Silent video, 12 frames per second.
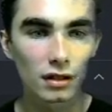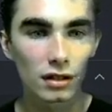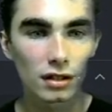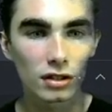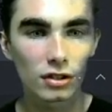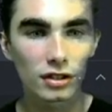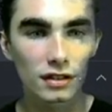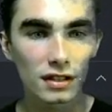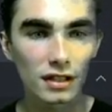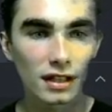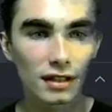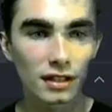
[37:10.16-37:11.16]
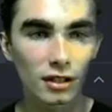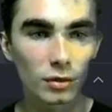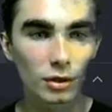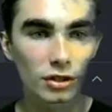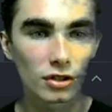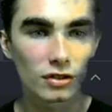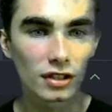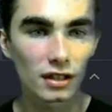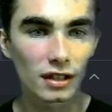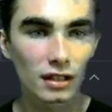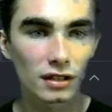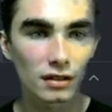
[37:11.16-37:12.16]
you can see down here we're using
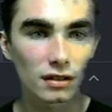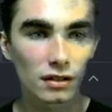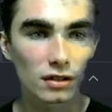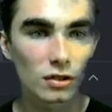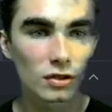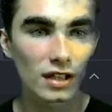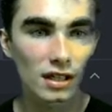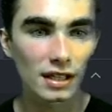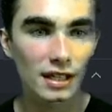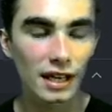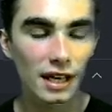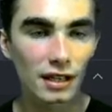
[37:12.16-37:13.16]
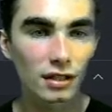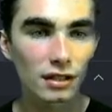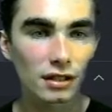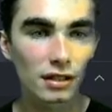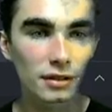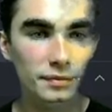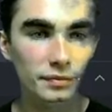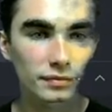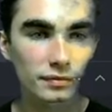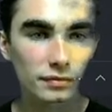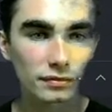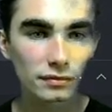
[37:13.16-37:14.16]
this useNDK hook
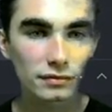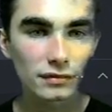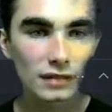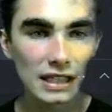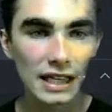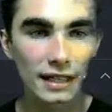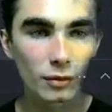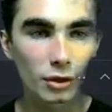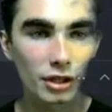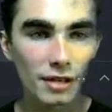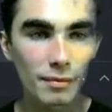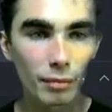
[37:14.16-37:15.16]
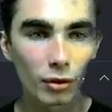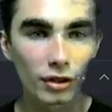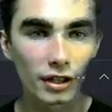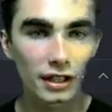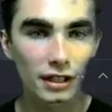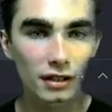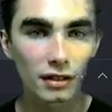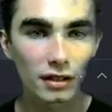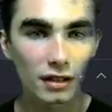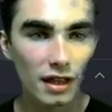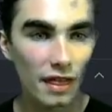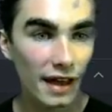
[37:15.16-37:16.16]
and we're importing
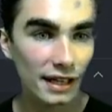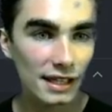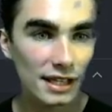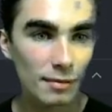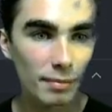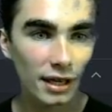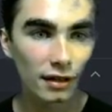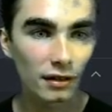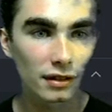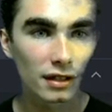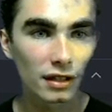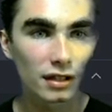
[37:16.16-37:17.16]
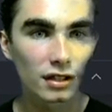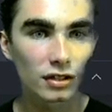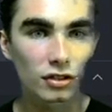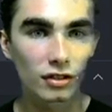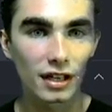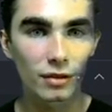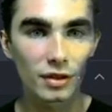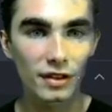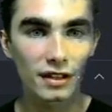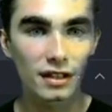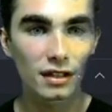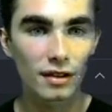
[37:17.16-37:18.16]
that key pair. So now
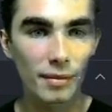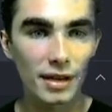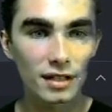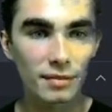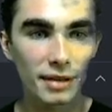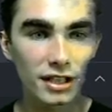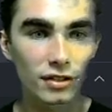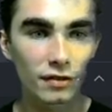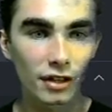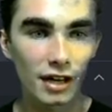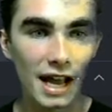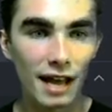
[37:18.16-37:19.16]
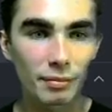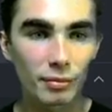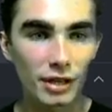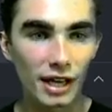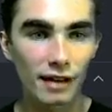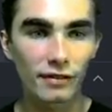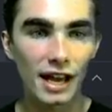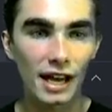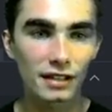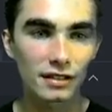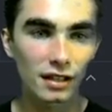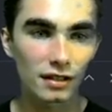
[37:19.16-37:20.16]
within the main page of our app, we have
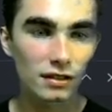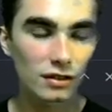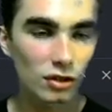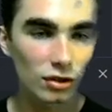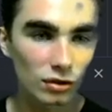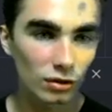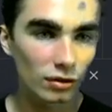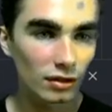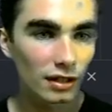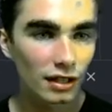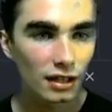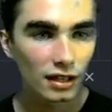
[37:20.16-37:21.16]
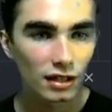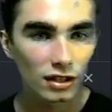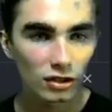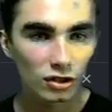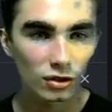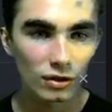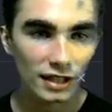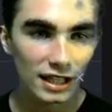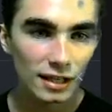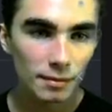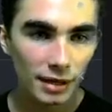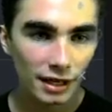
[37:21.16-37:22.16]
access to the key
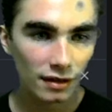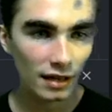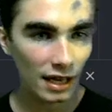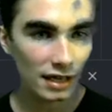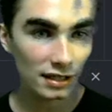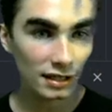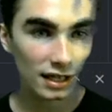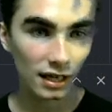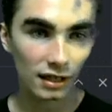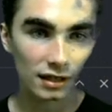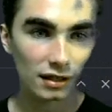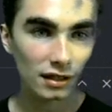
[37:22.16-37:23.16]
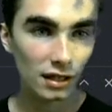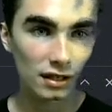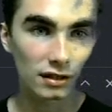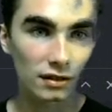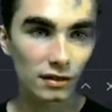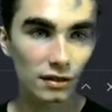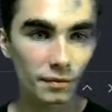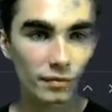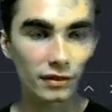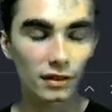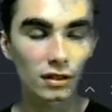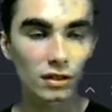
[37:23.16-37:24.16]
pair that NDK is
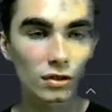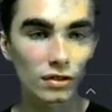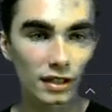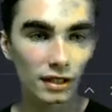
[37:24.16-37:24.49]
using.